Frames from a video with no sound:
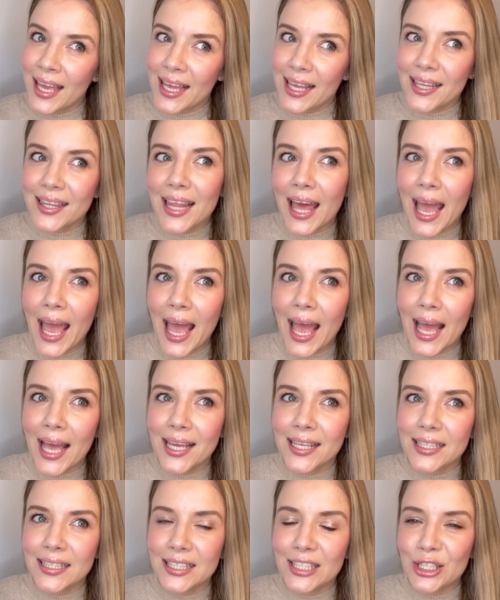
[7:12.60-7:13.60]

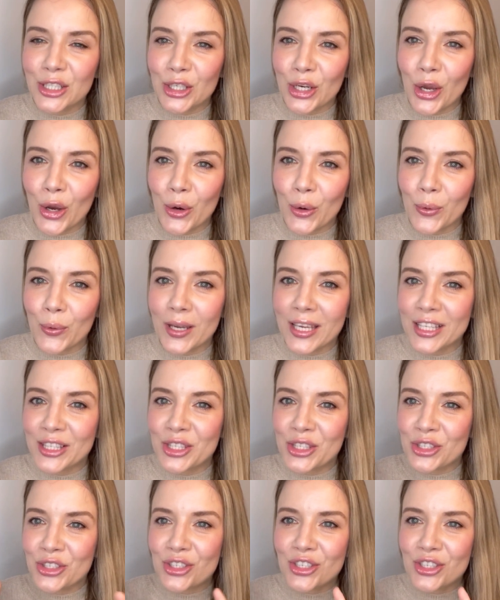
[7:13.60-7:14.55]
that, you know, it's